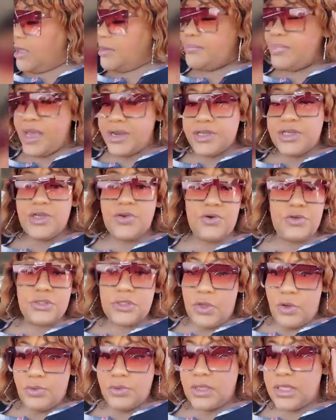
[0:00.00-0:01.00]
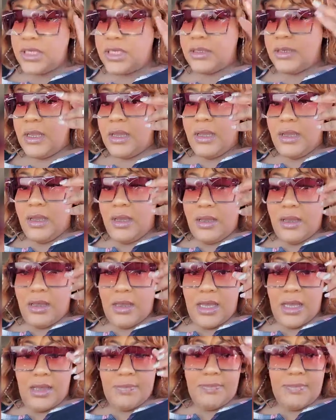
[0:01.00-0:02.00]
Pedicures only.
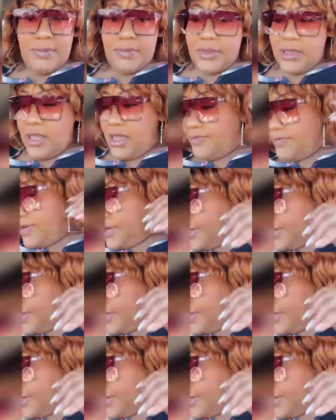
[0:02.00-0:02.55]
I'm loving